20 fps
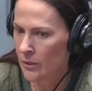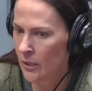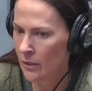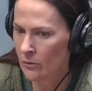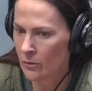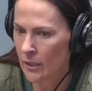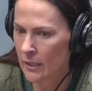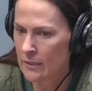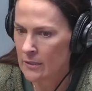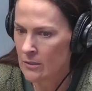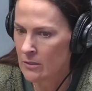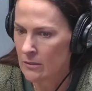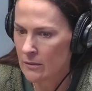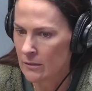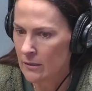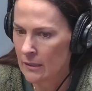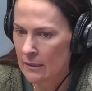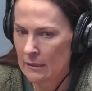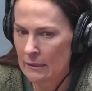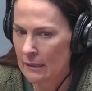it's,
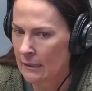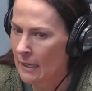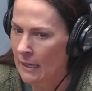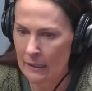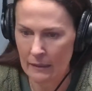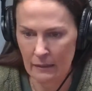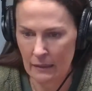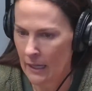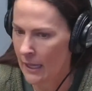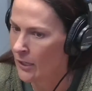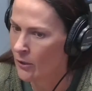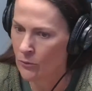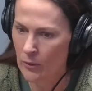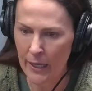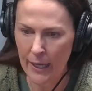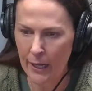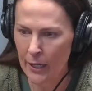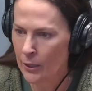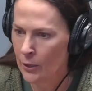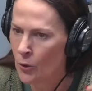again, I don't
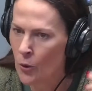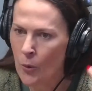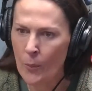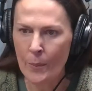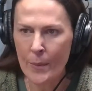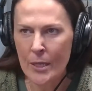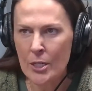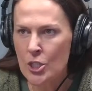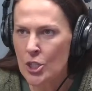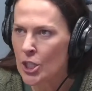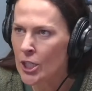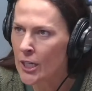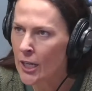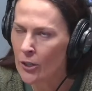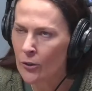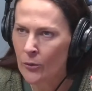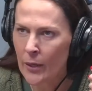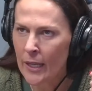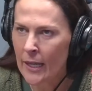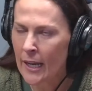get a commission. I
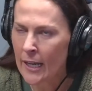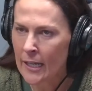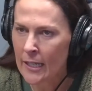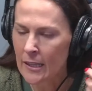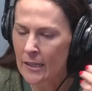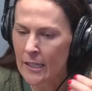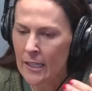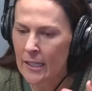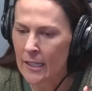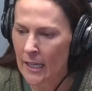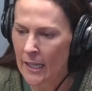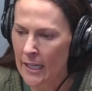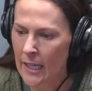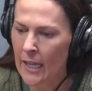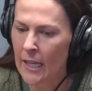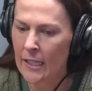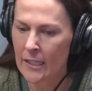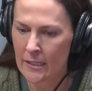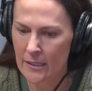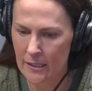don't get anything. I
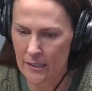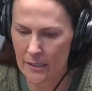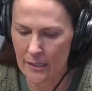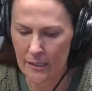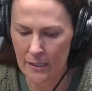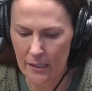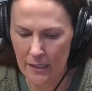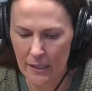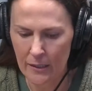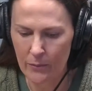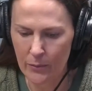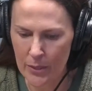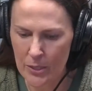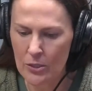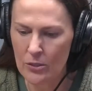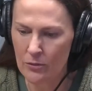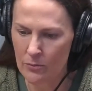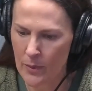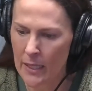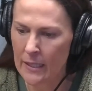get peace
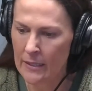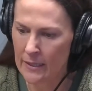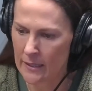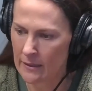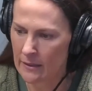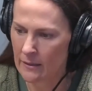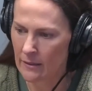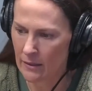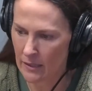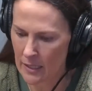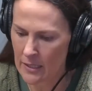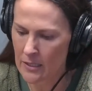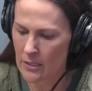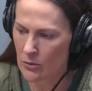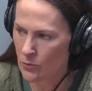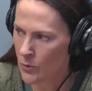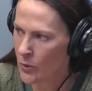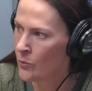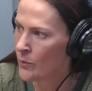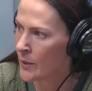of mind that things
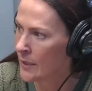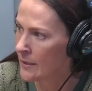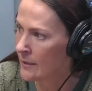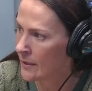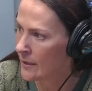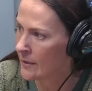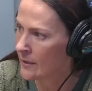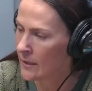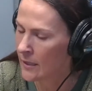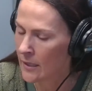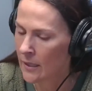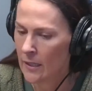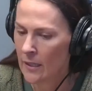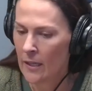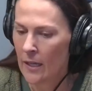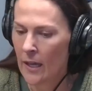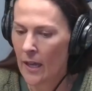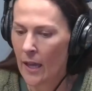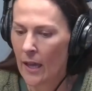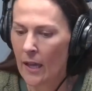will be done.
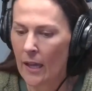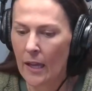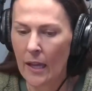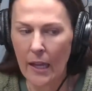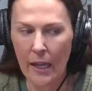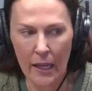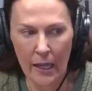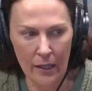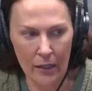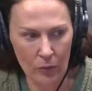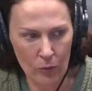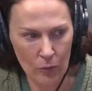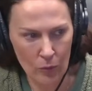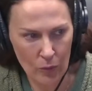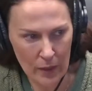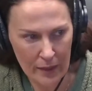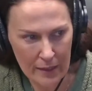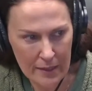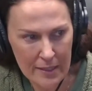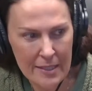And
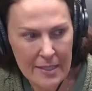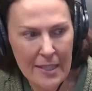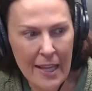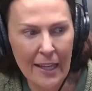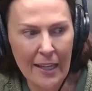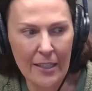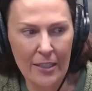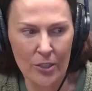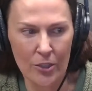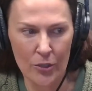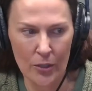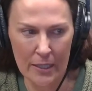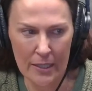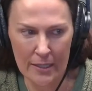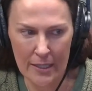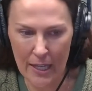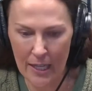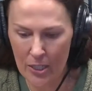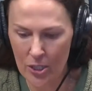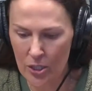with the second
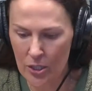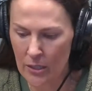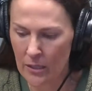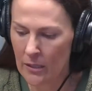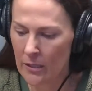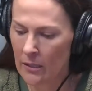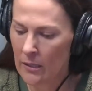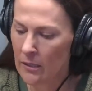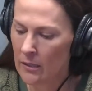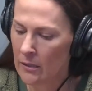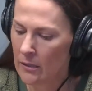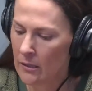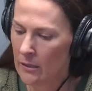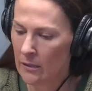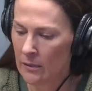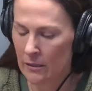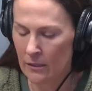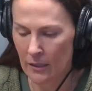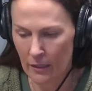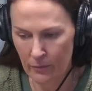transaction,
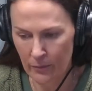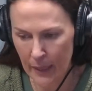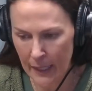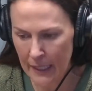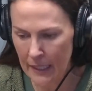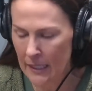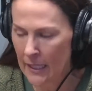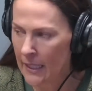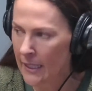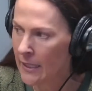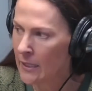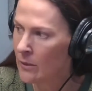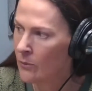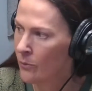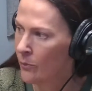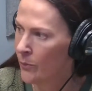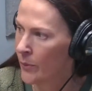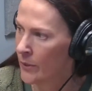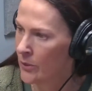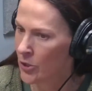love my client,
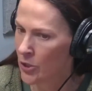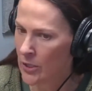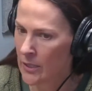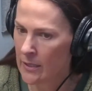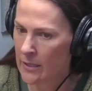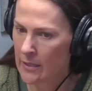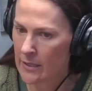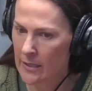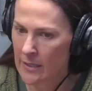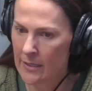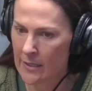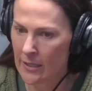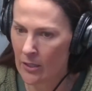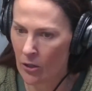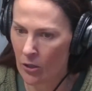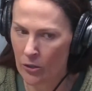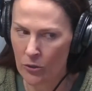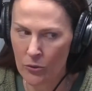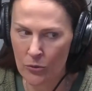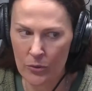but she insisted
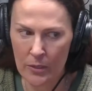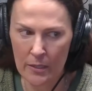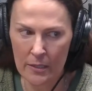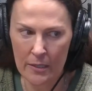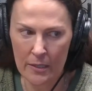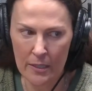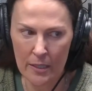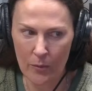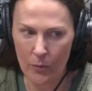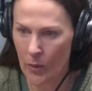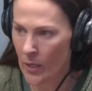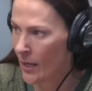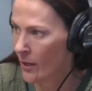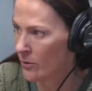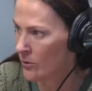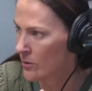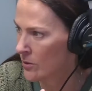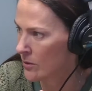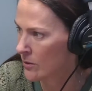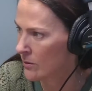on using someone
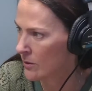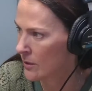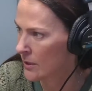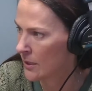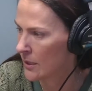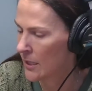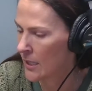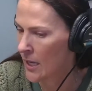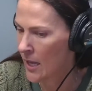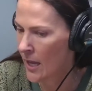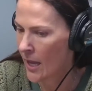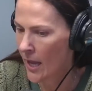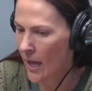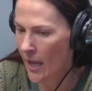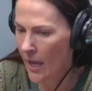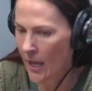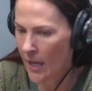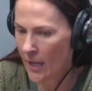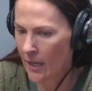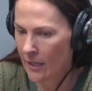else.
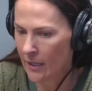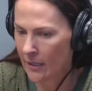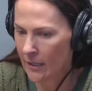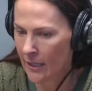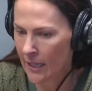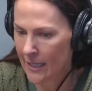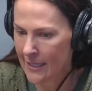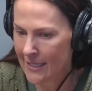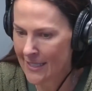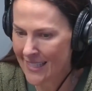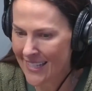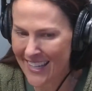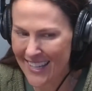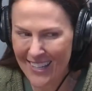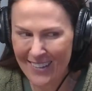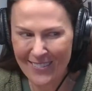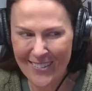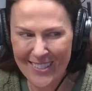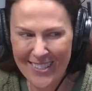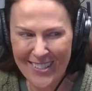And let's say
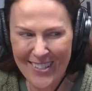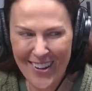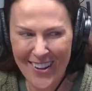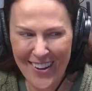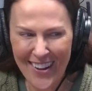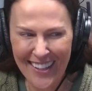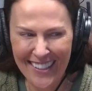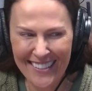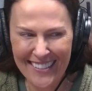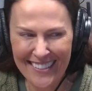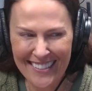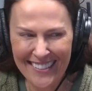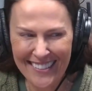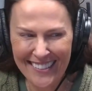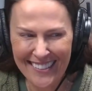it was not